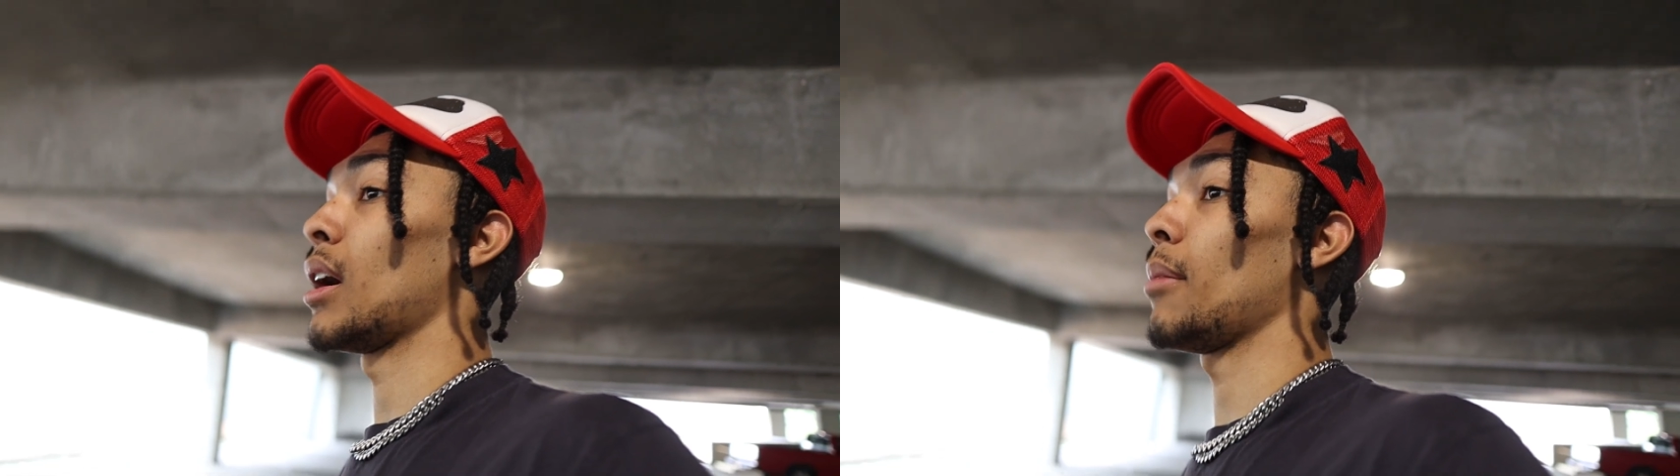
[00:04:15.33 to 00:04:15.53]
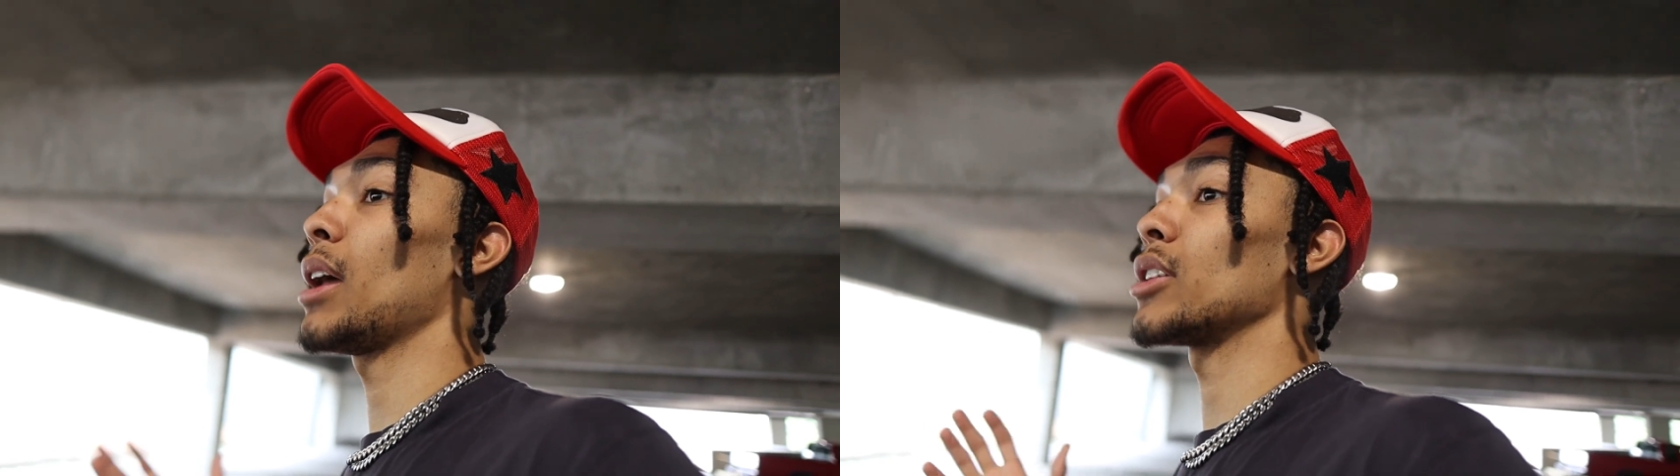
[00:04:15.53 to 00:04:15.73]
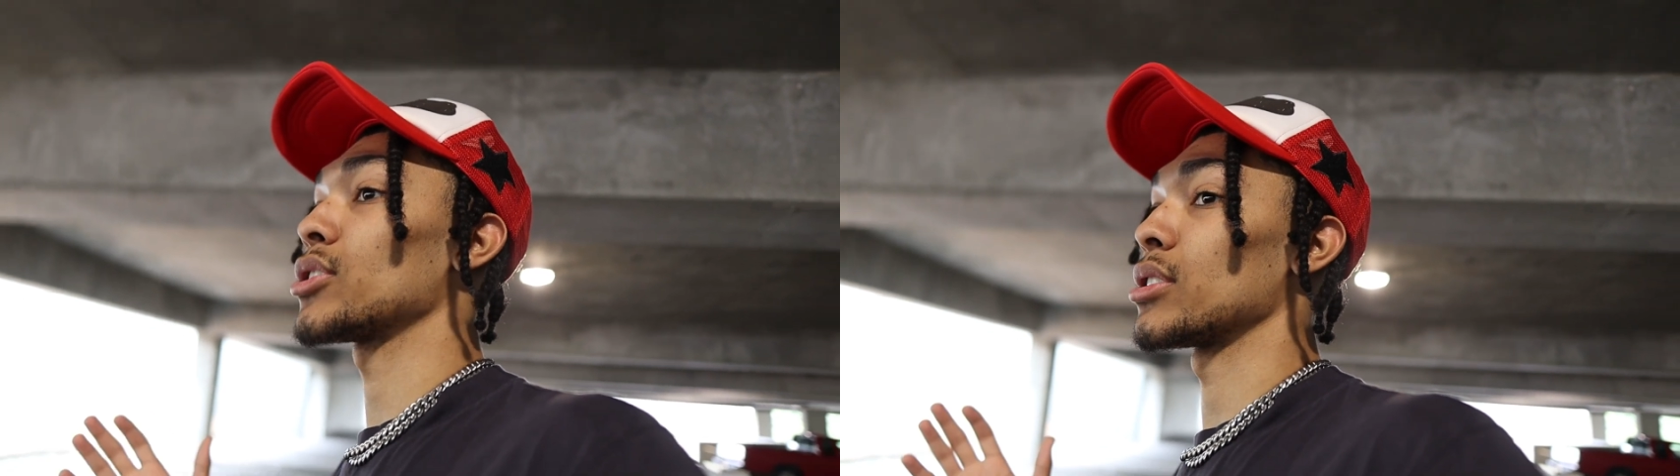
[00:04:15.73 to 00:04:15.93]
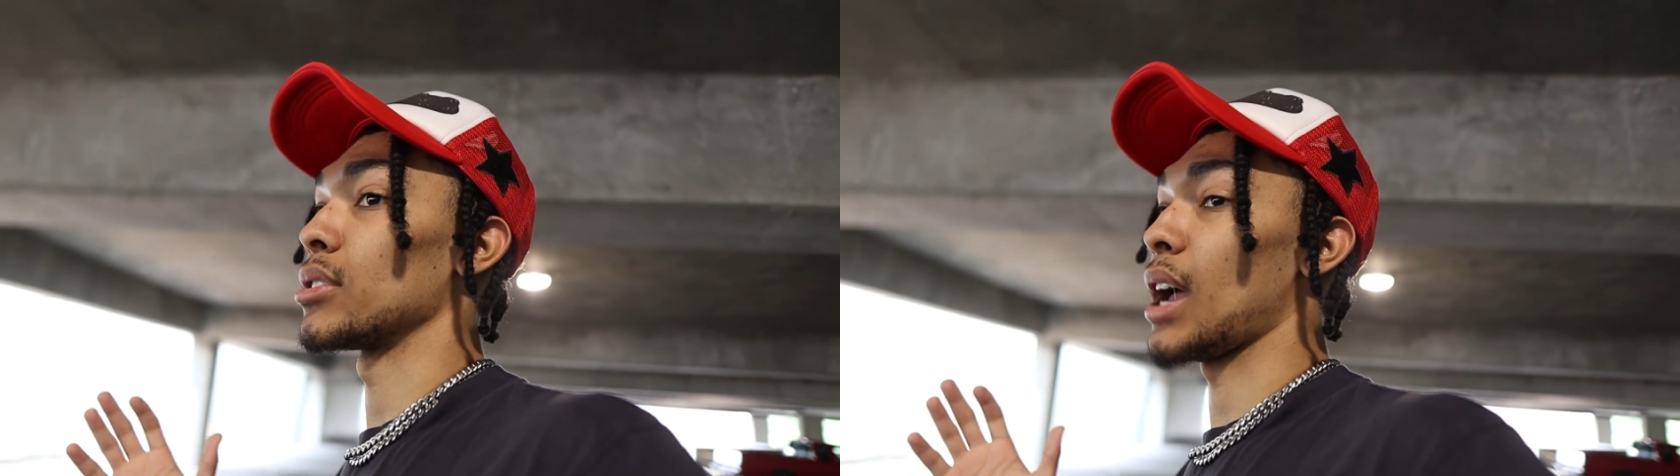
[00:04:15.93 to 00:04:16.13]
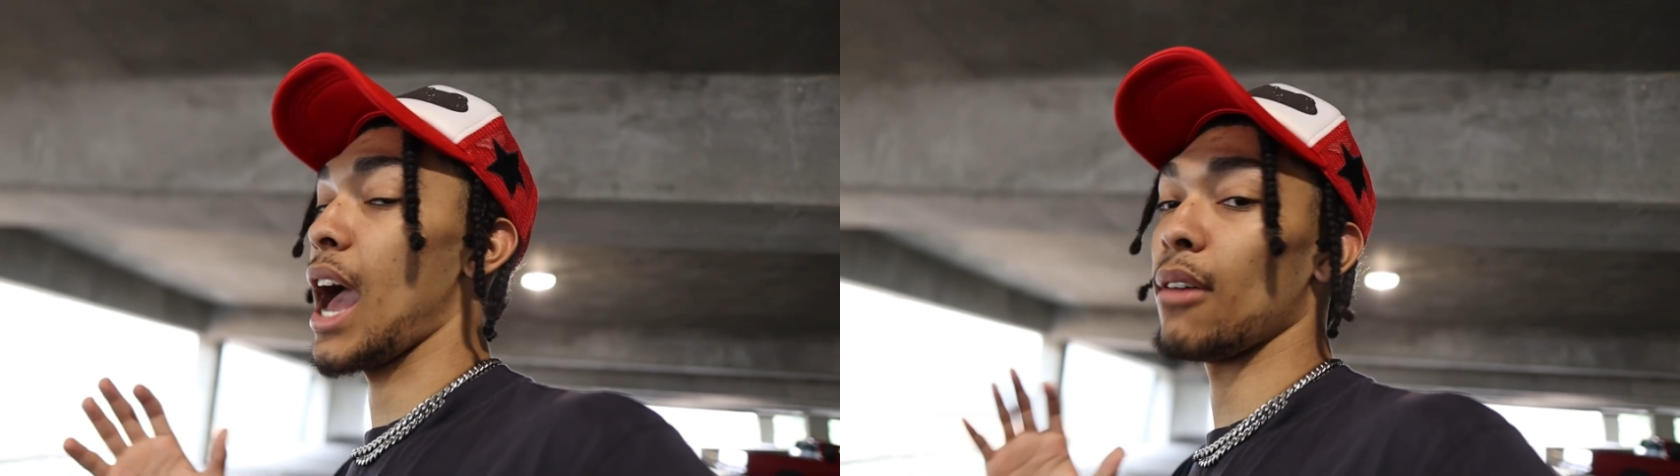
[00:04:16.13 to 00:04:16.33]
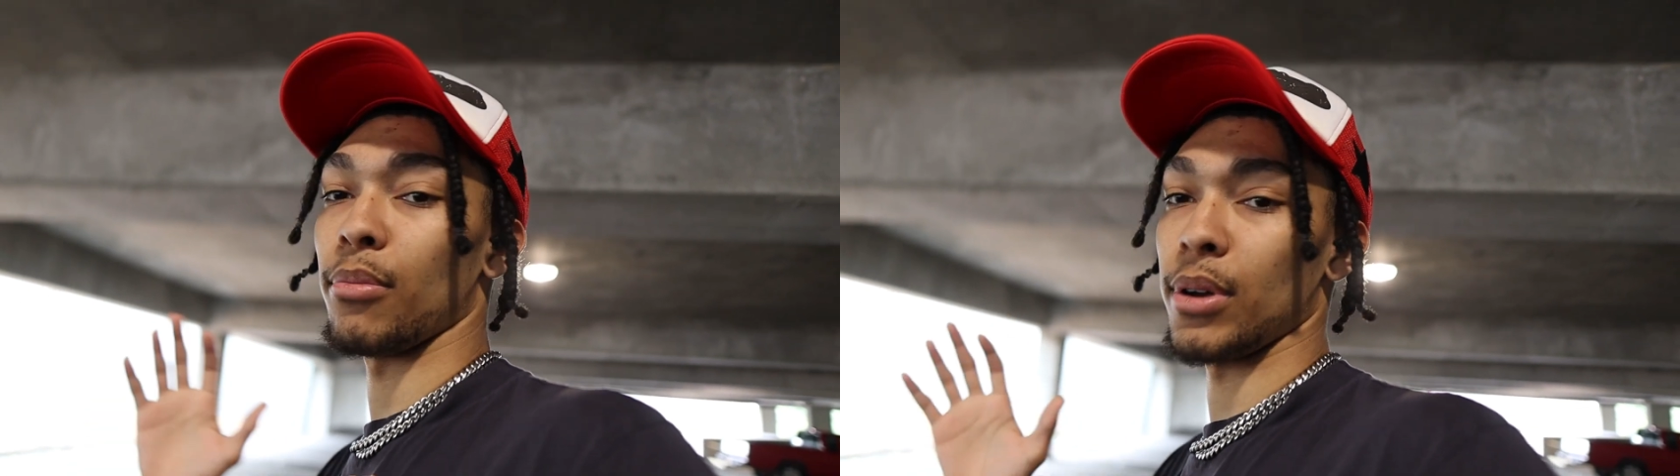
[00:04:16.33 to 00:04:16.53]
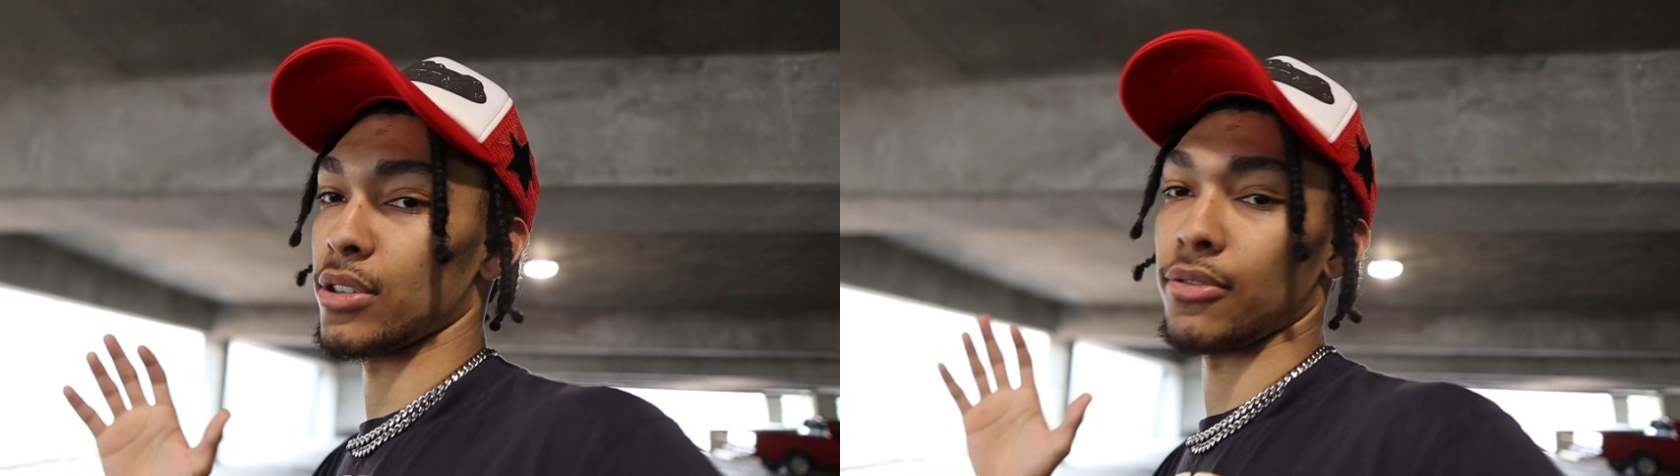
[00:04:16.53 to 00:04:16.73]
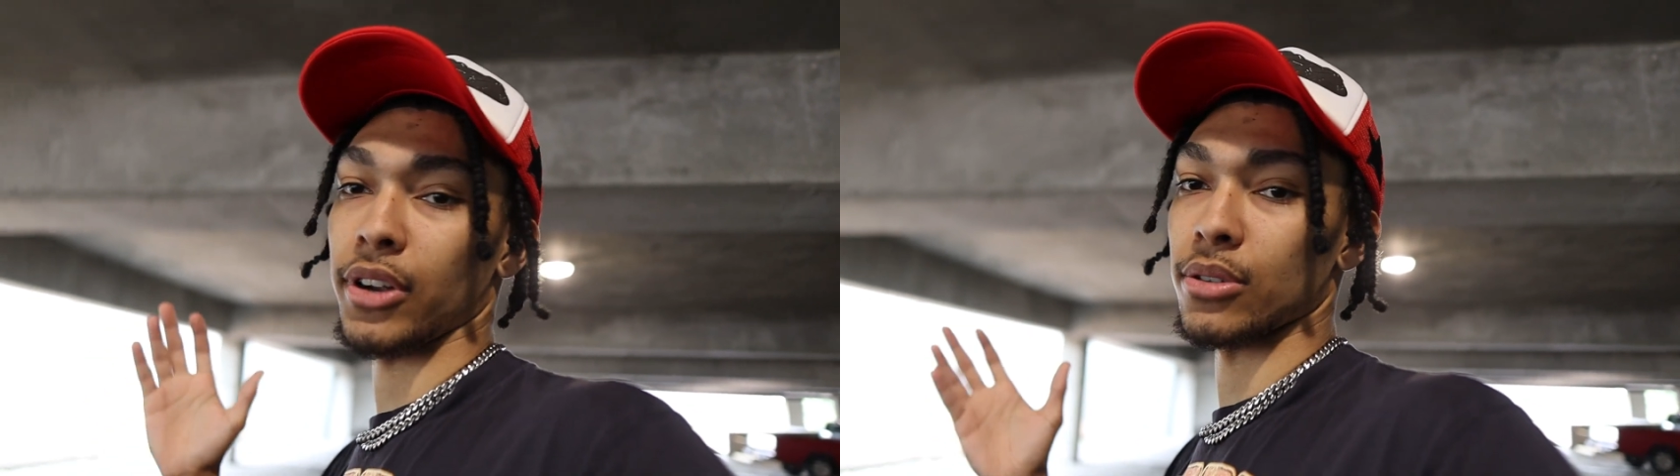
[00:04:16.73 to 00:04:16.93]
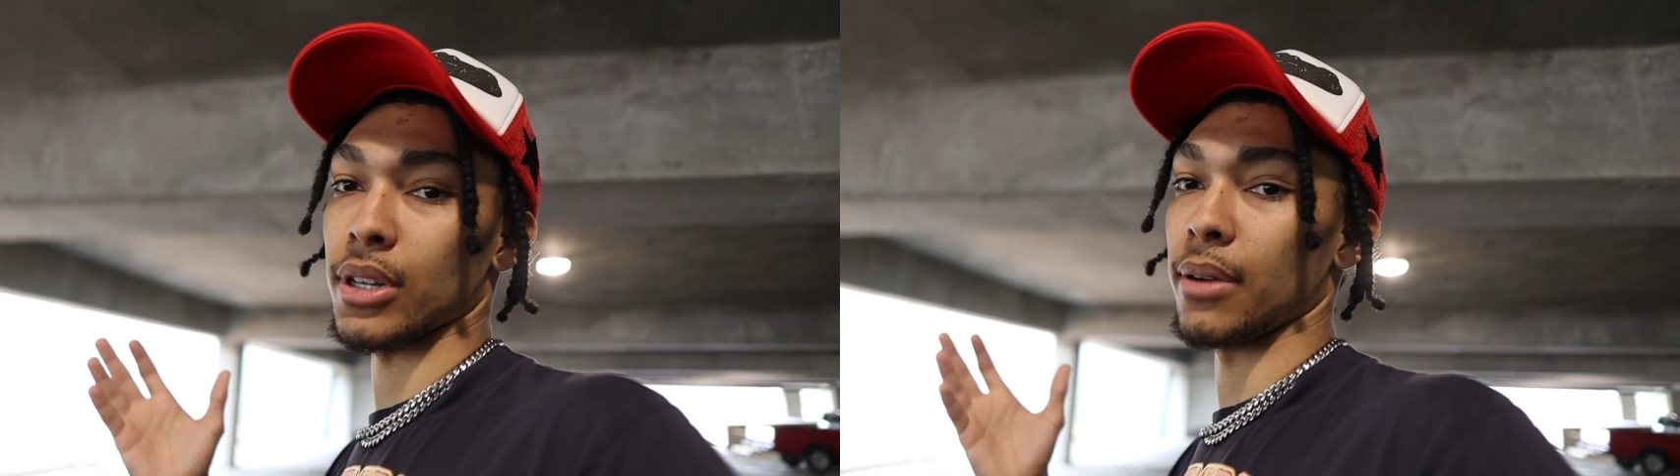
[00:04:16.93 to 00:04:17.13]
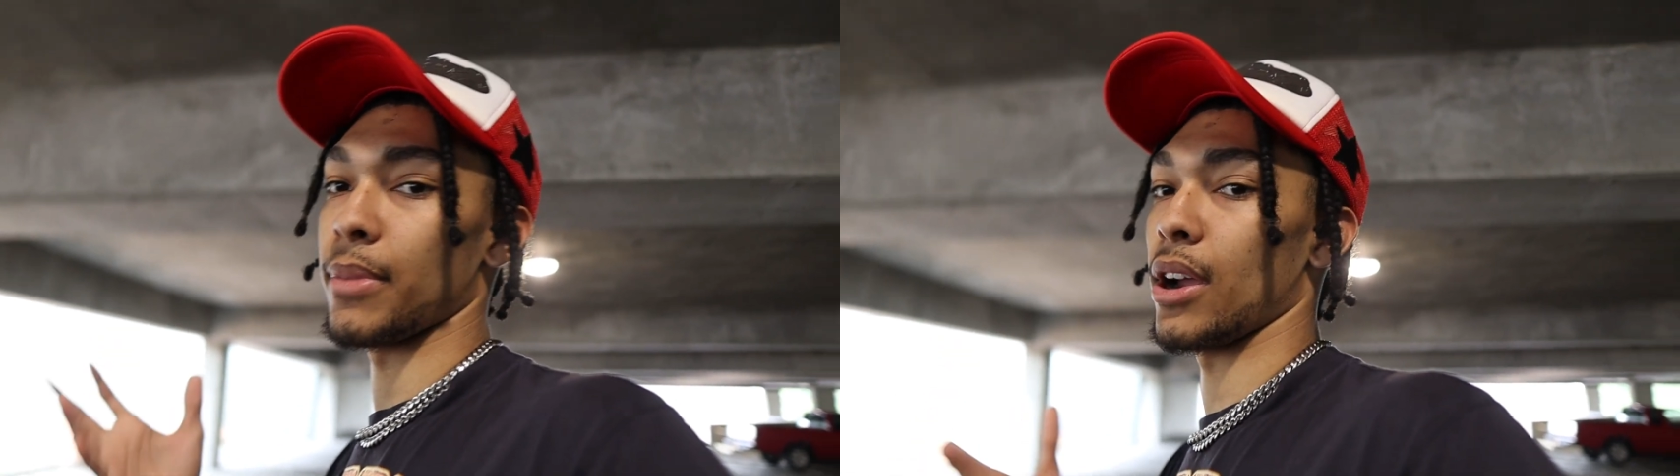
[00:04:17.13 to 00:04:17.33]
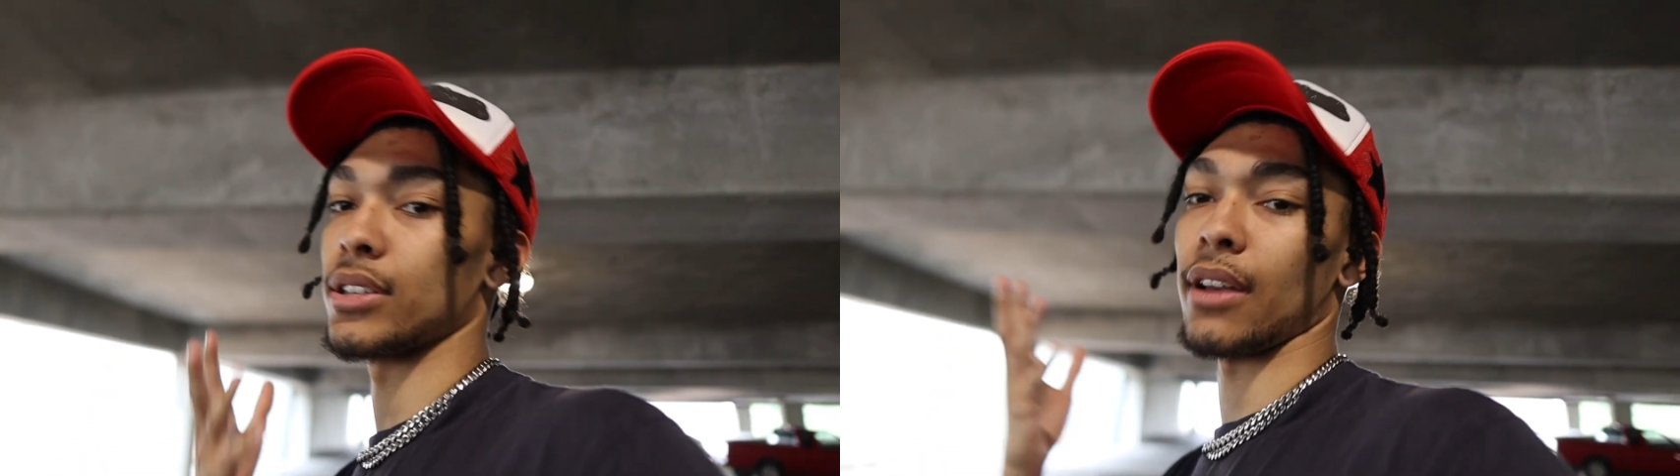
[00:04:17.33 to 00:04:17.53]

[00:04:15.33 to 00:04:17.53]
I'm not sure. I have a bunch of friends with the Camaros.